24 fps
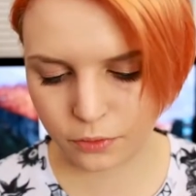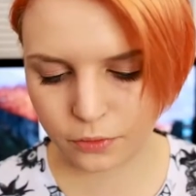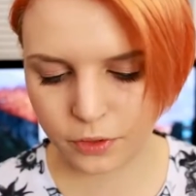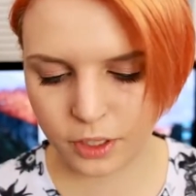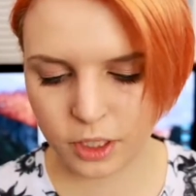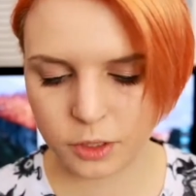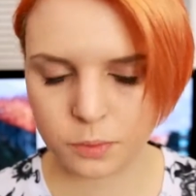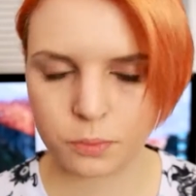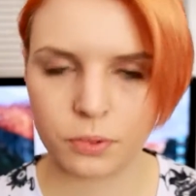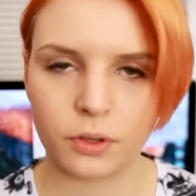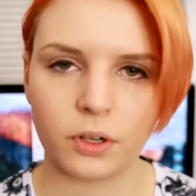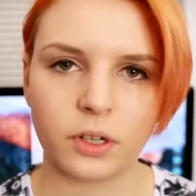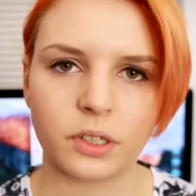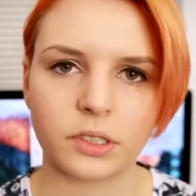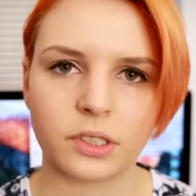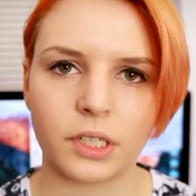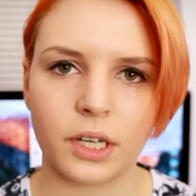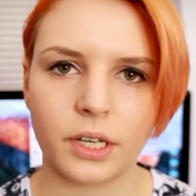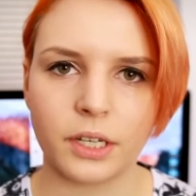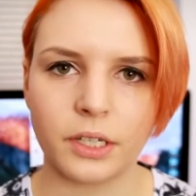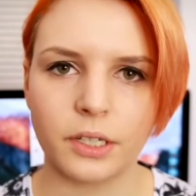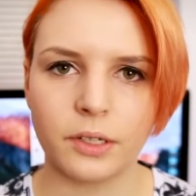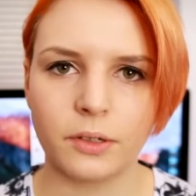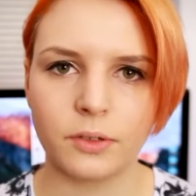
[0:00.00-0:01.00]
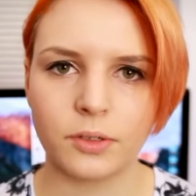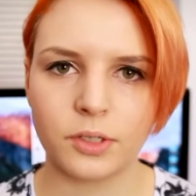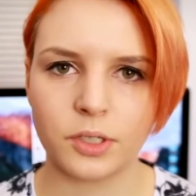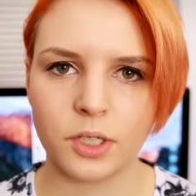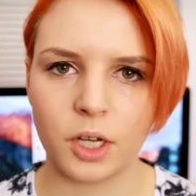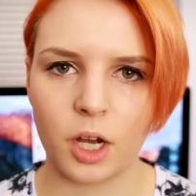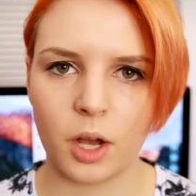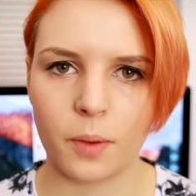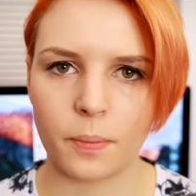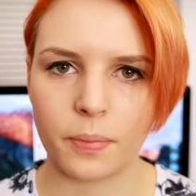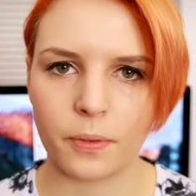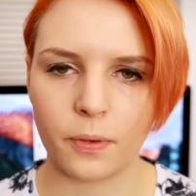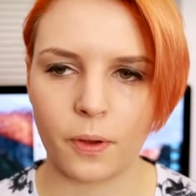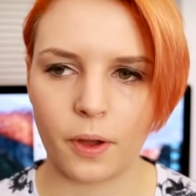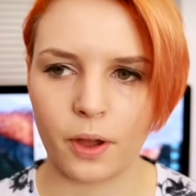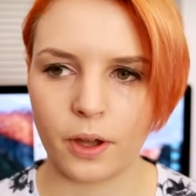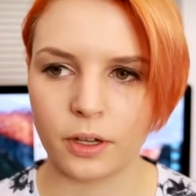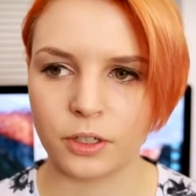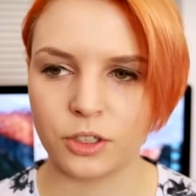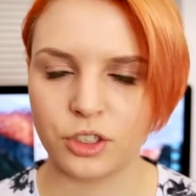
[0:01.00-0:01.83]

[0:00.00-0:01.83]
of the first products that I used up